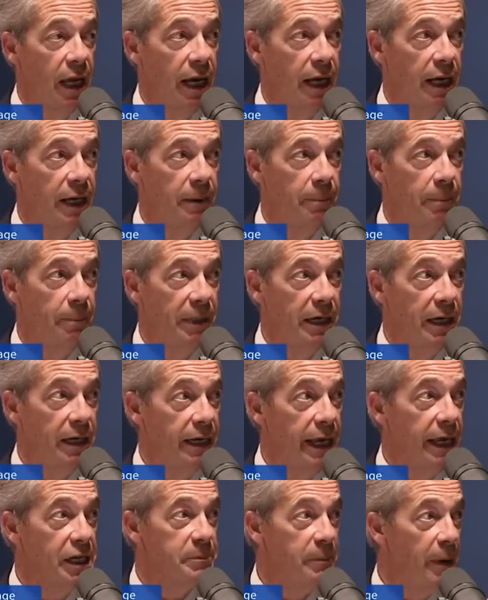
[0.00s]

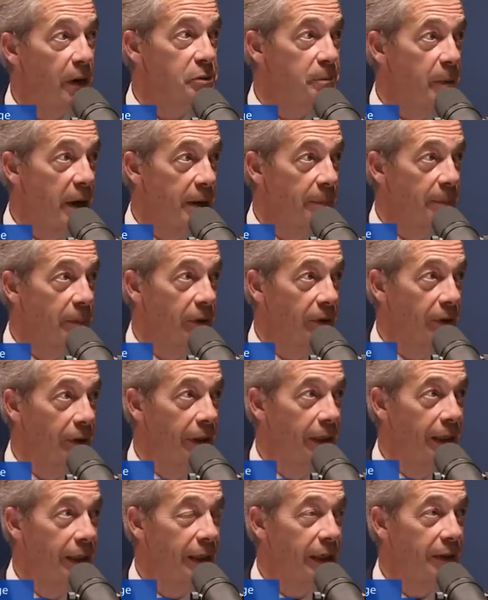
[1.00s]
Politically exposed people,
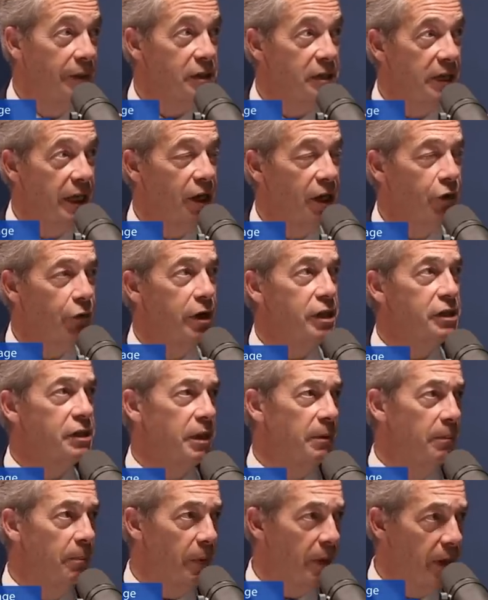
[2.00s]
there's an increased
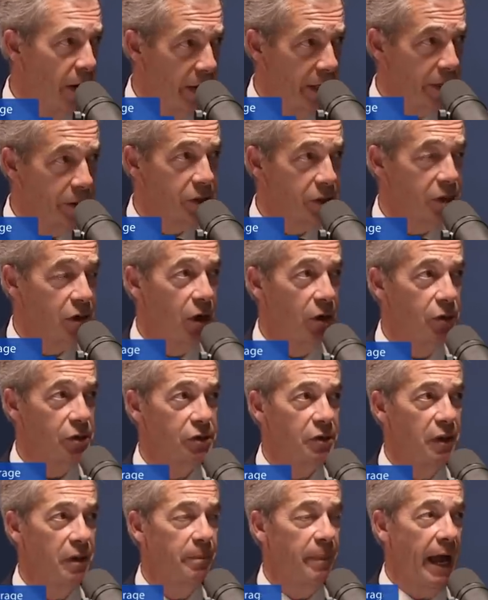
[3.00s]
compliance cost
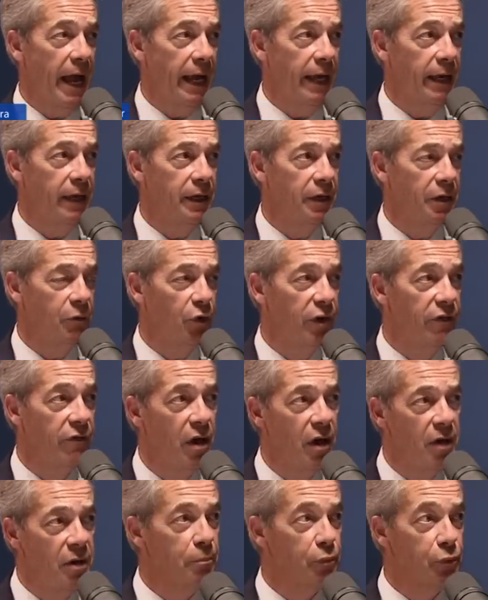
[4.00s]
to the bank, and we've
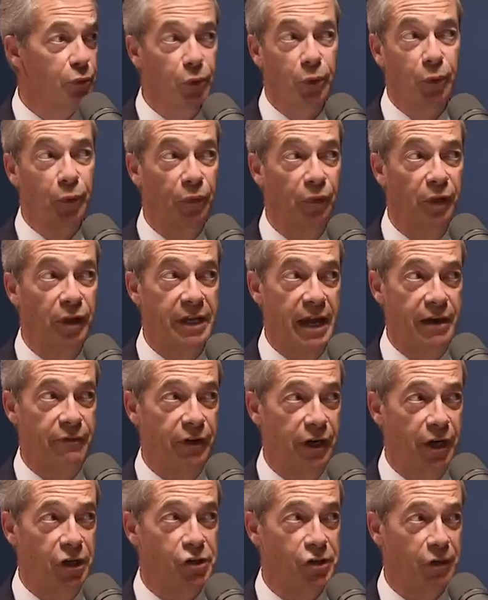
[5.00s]
broadened the
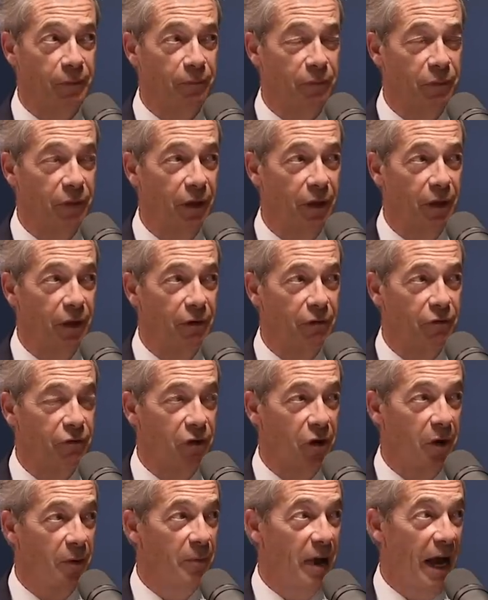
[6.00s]
definition
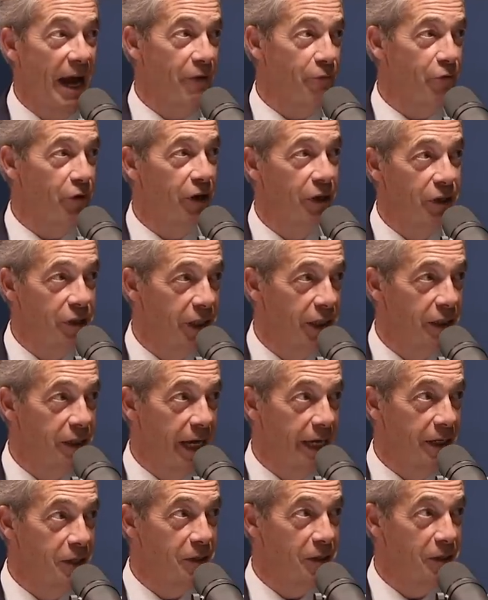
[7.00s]
from African
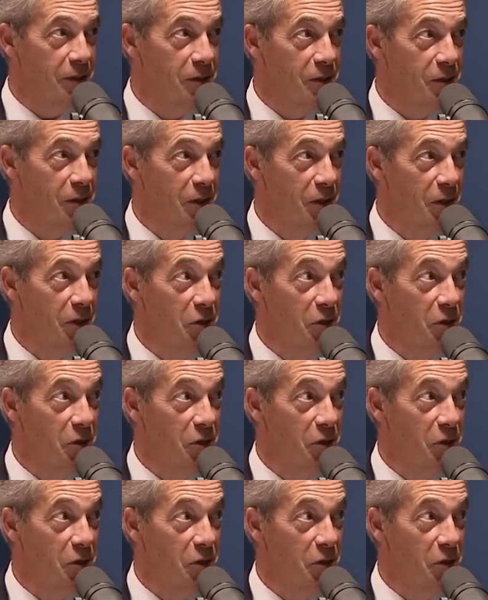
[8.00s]
dictators,